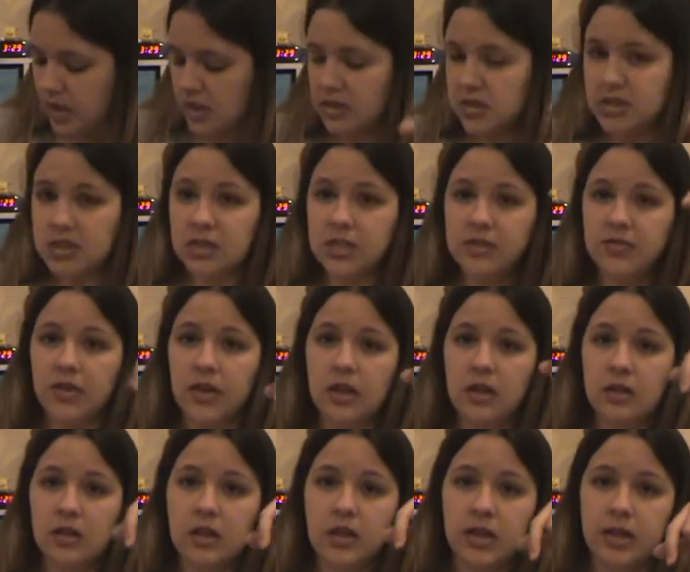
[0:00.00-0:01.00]
just
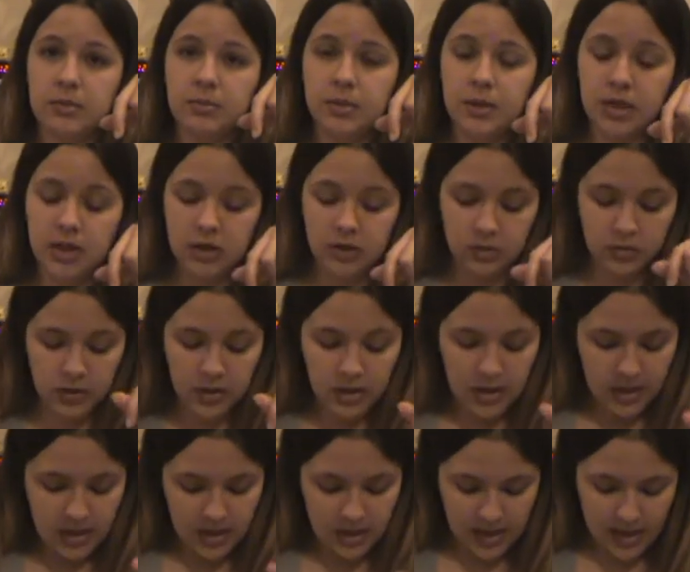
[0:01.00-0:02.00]
follow the link below,
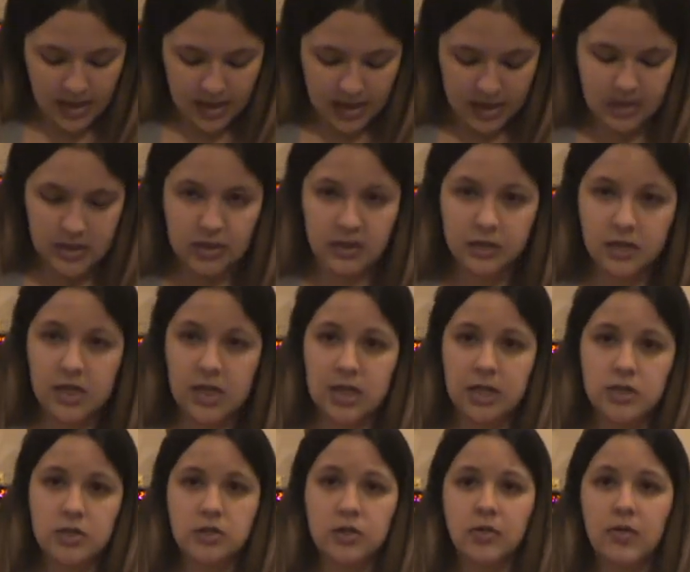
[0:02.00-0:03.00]
and it'll take
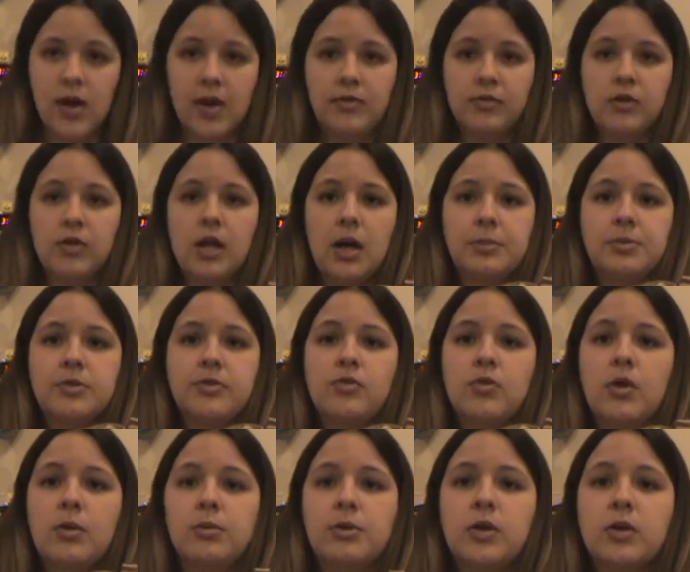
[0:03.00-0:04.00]
you to a rafflecopter
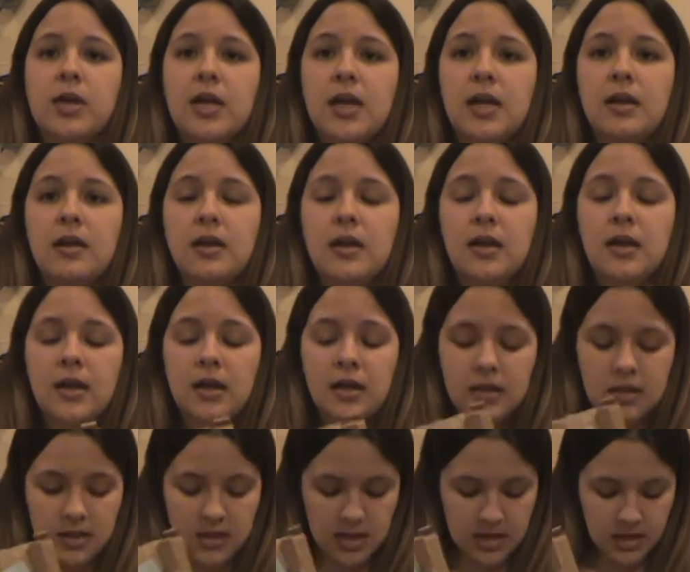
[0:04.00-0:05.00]
form. You'll get
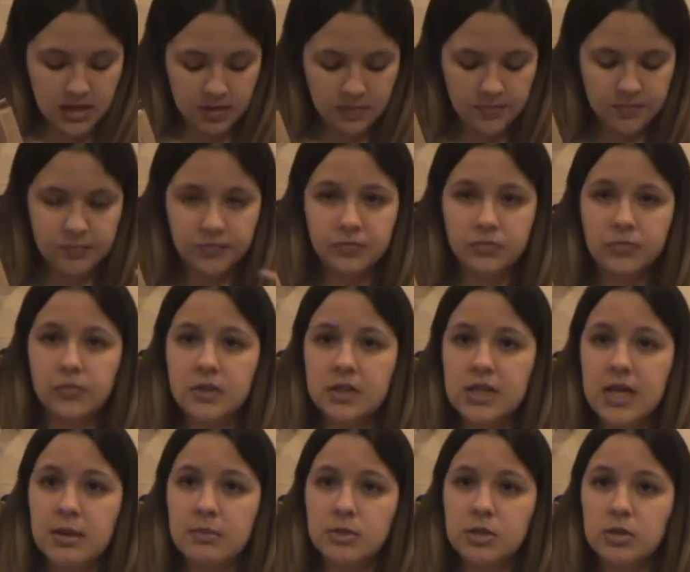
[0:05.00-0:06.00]
the
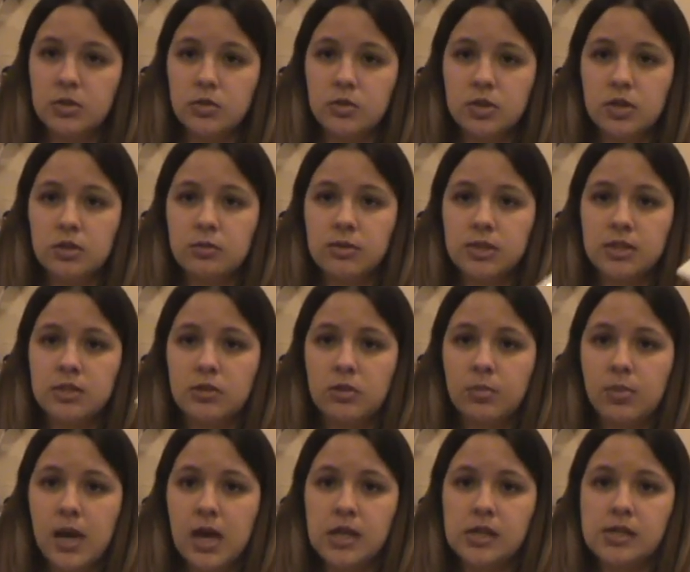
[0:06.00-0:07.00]
same two tubes of
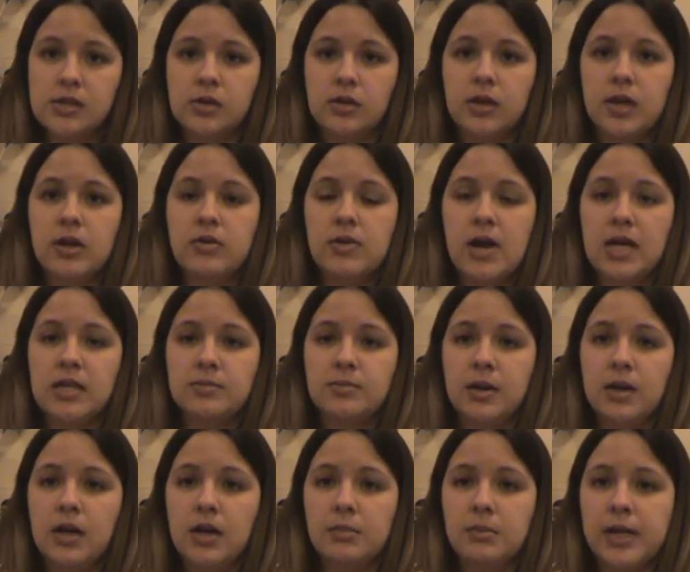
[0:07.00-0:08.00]
toothpaste. You'll get
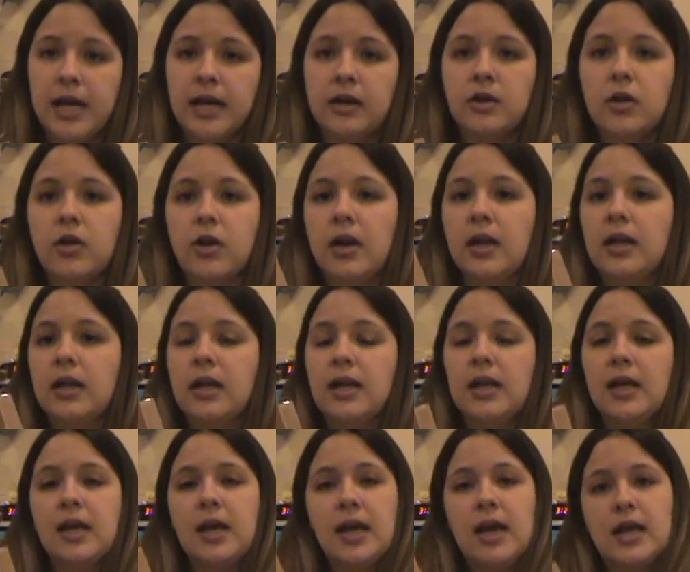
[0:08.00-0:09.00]
raspberry and black currant,
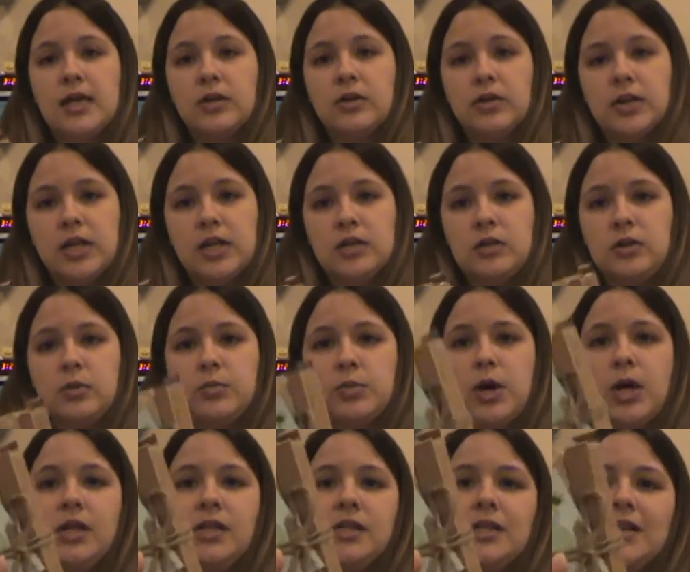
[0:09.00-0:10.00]
and you'll get a
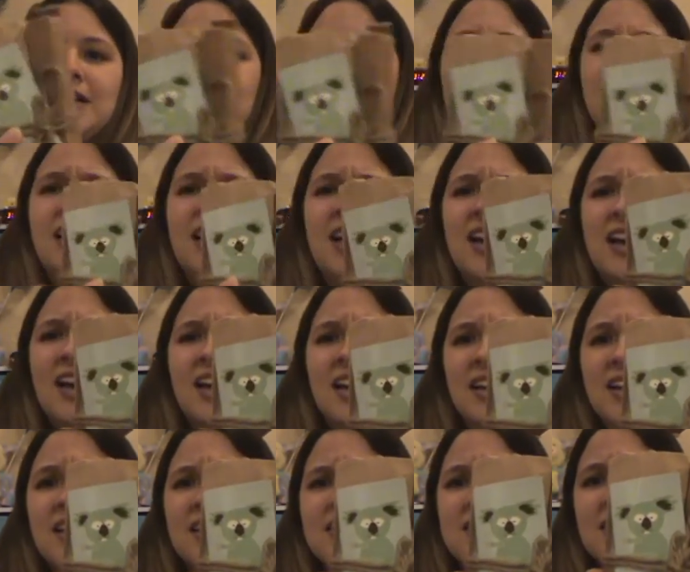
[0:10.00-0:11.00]
toothbrush.
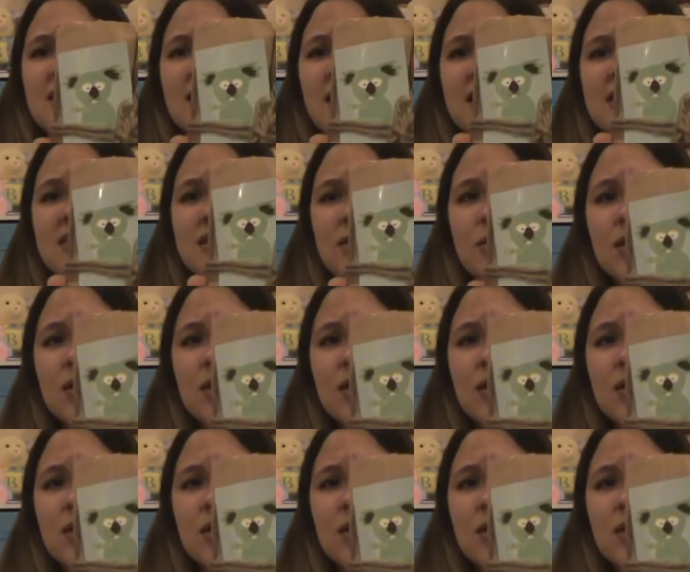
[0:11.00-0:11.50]
And isn't that so